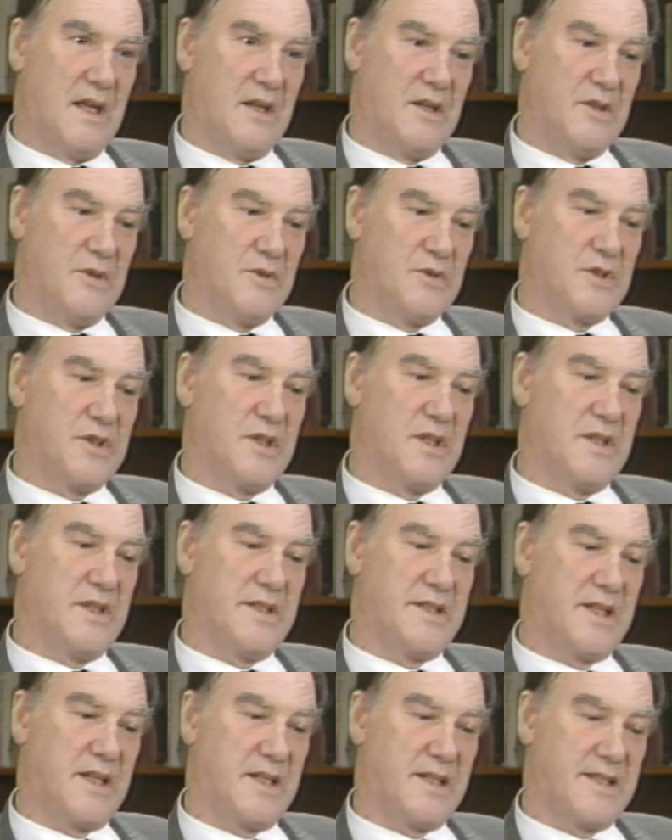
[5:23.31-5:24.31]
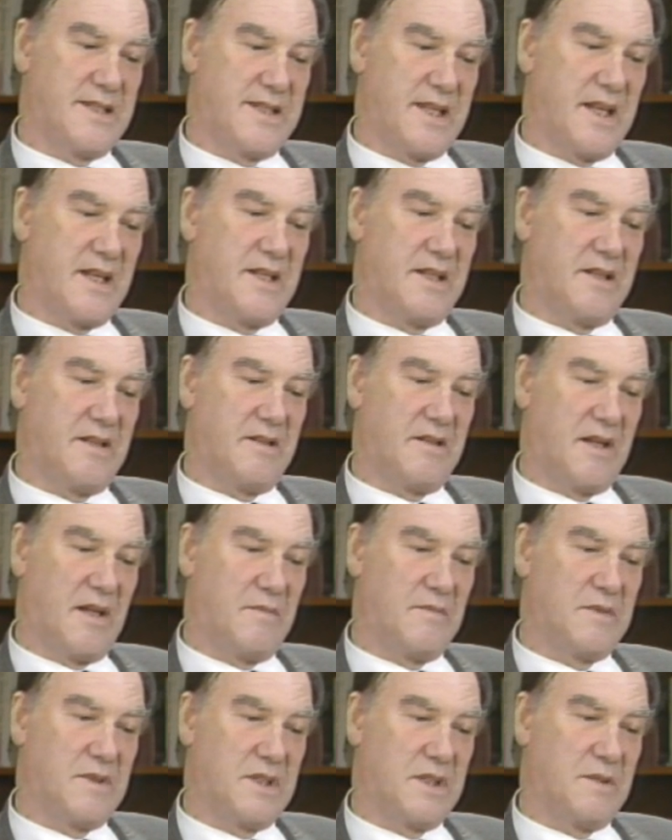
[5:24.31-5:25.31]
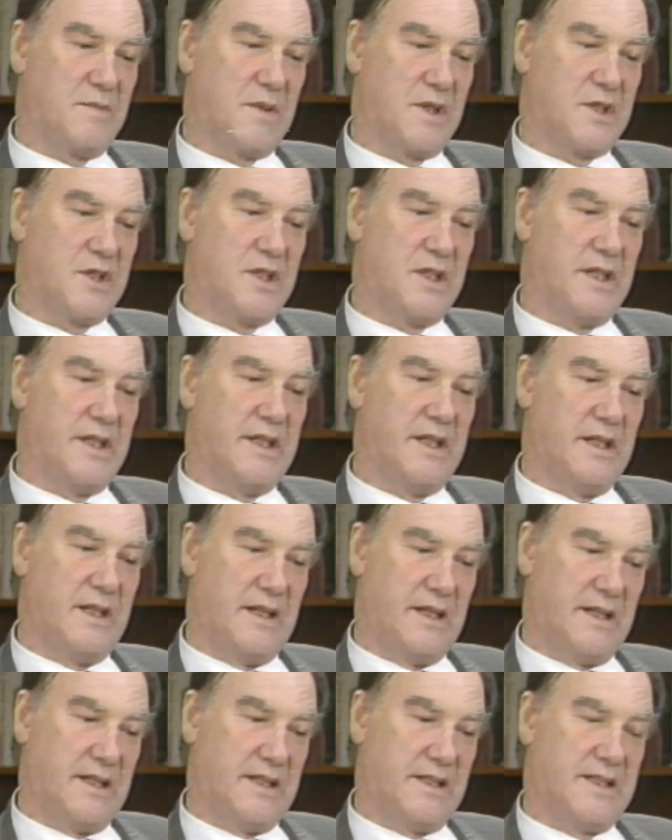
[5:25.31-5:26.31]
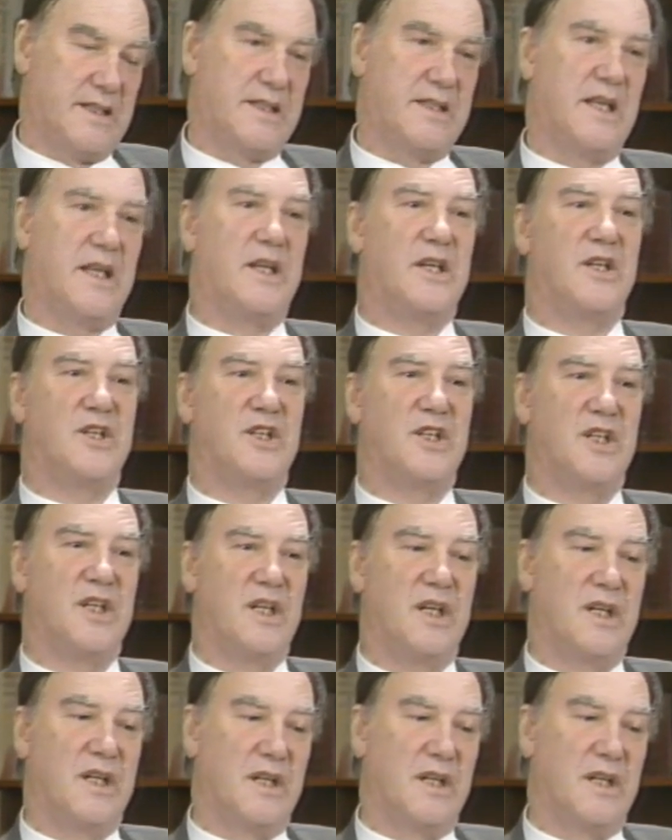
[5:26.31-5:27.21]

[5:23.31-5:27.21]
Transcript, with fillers: And usually this understanding comes at a much earlier stage